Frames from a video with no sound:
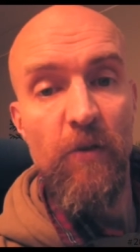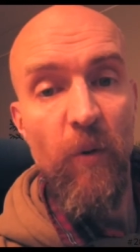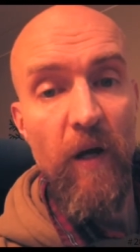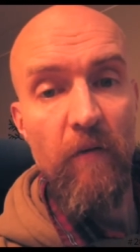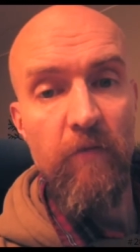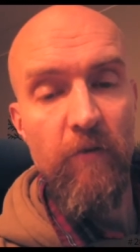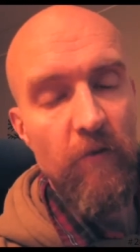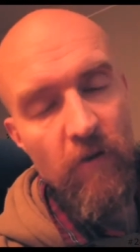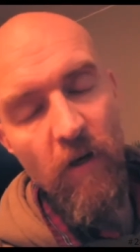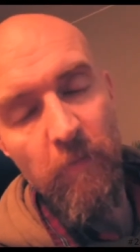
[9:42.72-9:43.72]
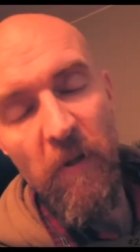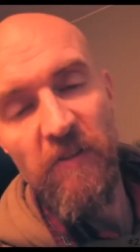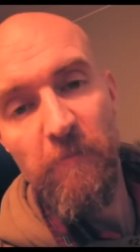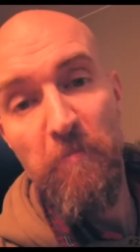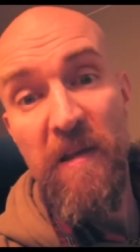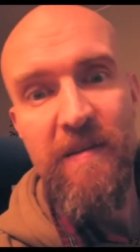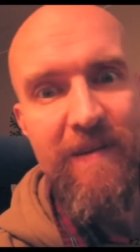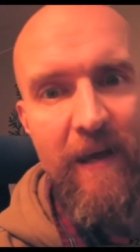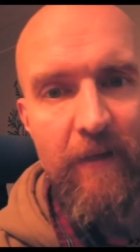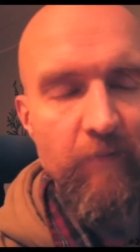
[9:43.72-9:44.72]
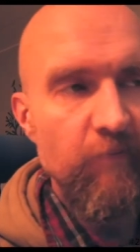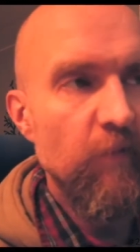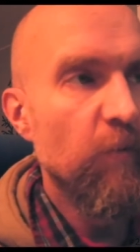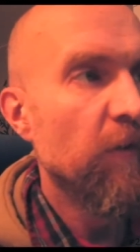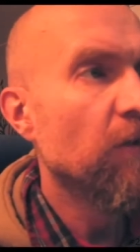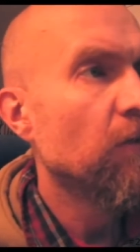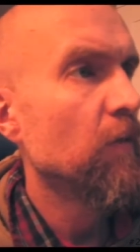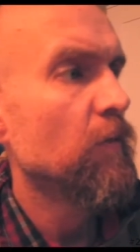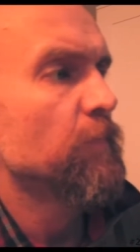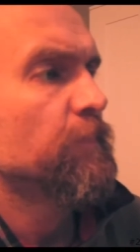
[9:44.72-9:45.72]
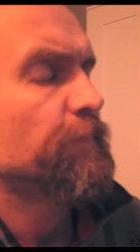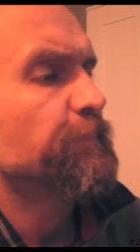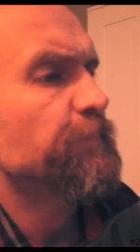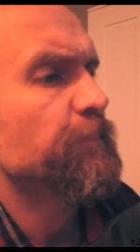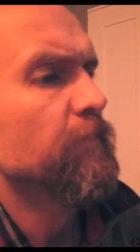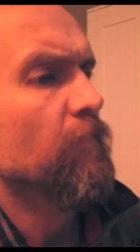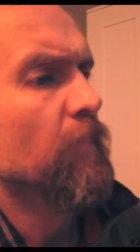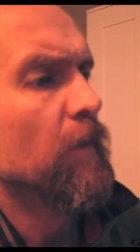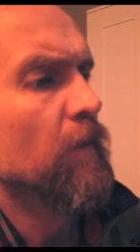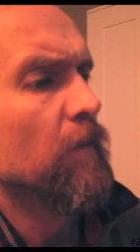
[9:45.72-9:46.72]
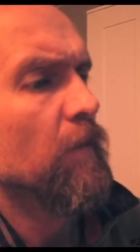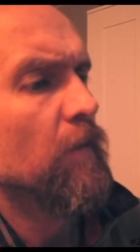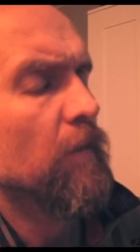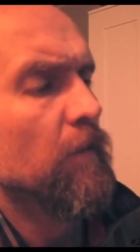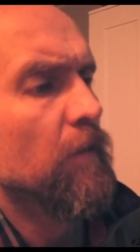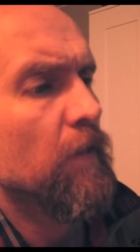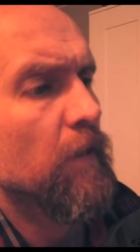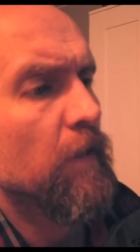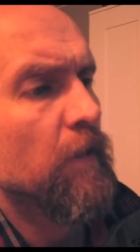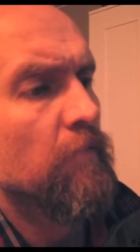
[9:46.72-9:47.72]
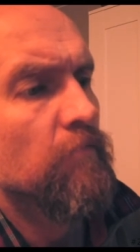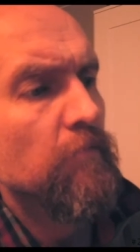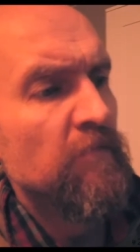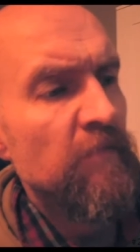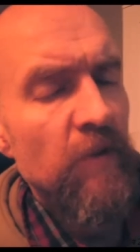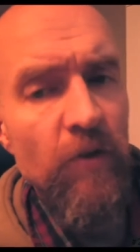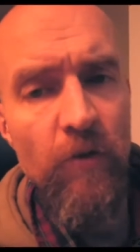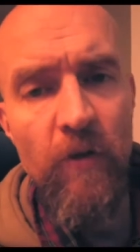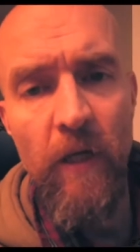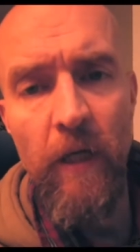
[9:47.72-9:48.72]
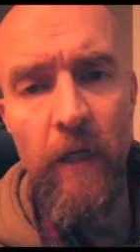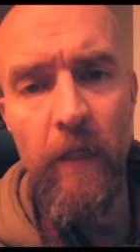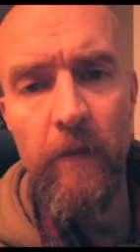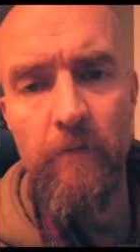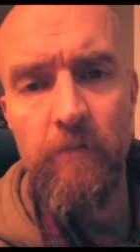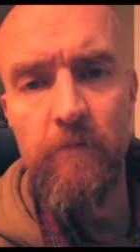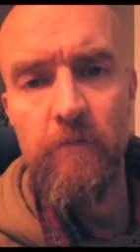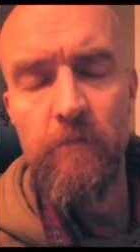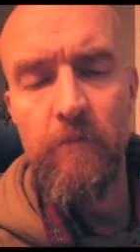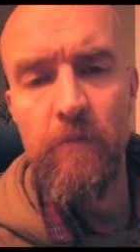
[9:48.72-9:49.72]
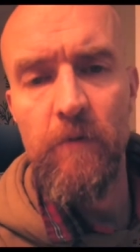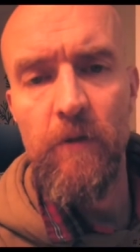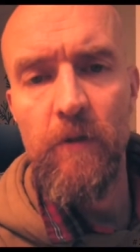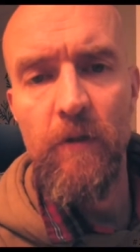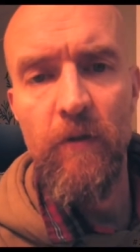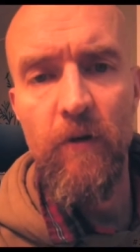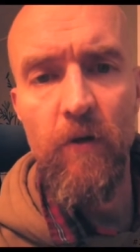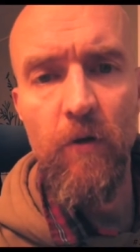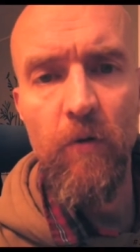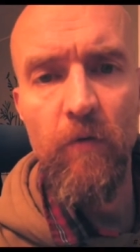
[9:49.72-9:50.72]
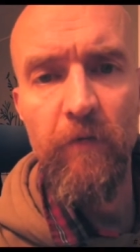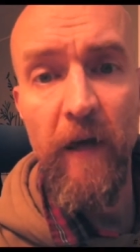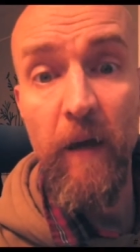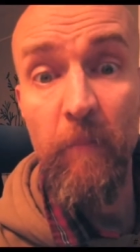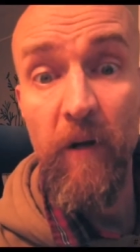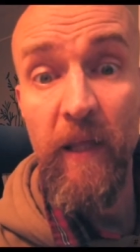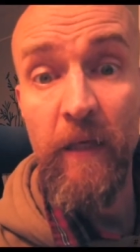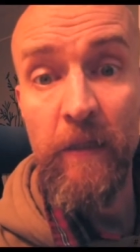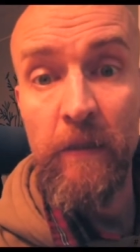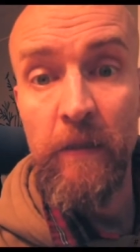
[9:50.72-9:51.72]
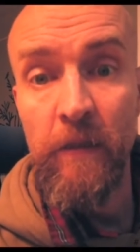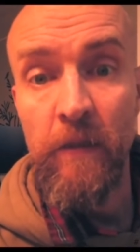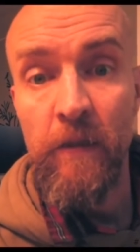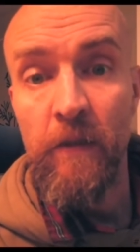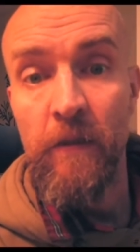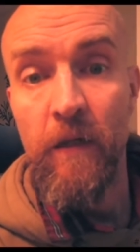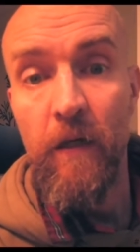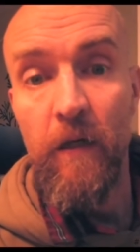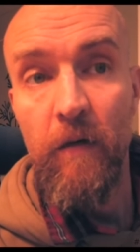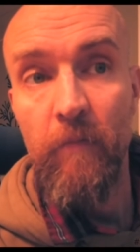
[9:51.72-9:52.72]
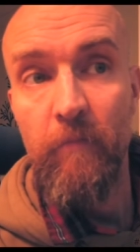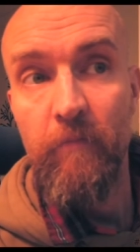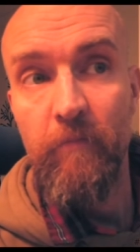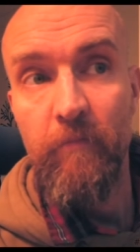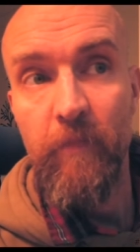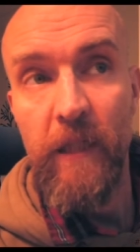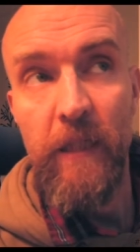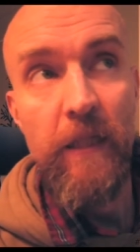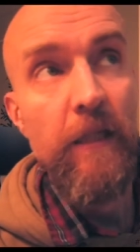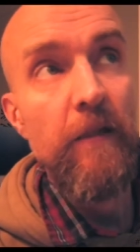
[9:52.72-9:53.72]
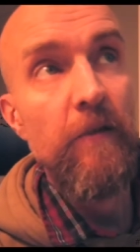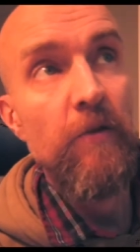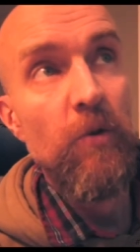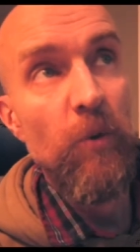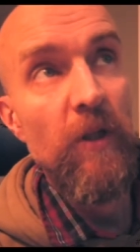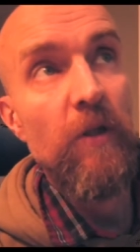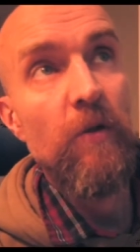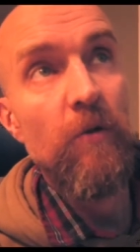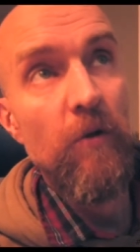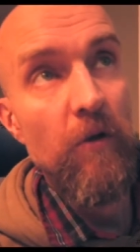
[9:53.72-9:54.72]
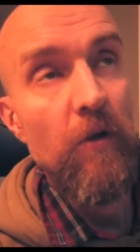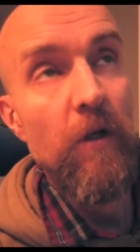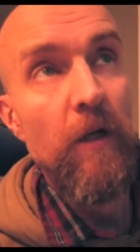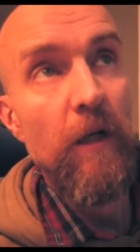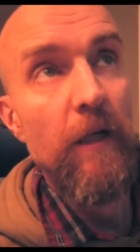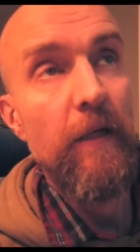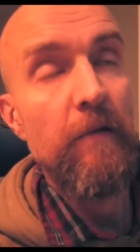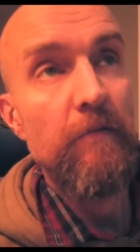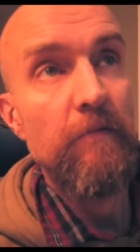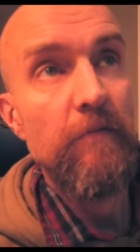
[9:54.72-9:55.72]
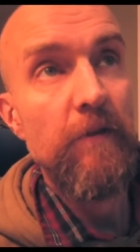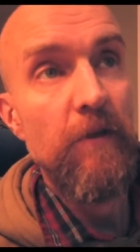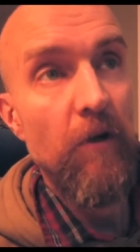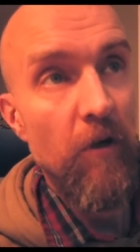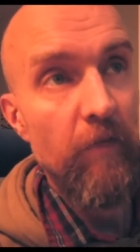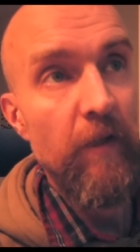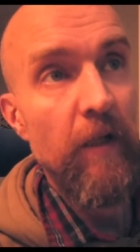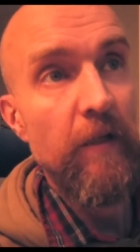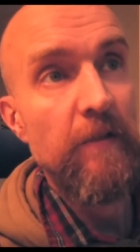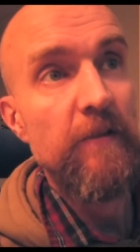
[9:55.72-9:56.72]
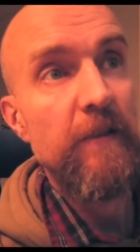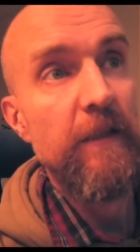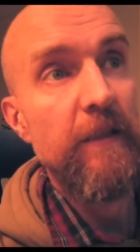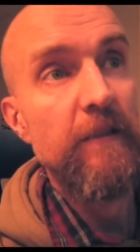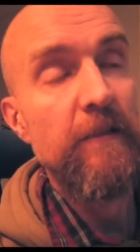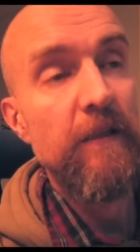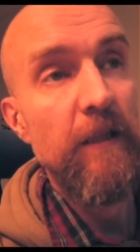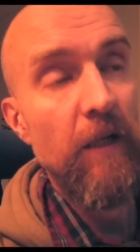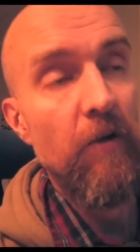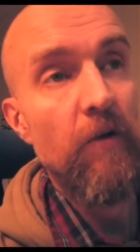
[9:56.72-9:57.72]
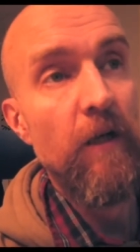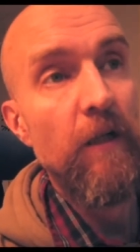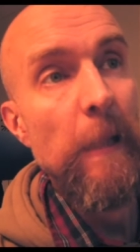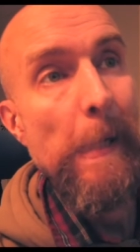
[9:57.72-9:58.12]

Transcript: 12 or half past midnight when we got home. And uh, today, uh, the whole family, uh, meaning Tuikku, Olli, all of Ilona's kids, Ilona,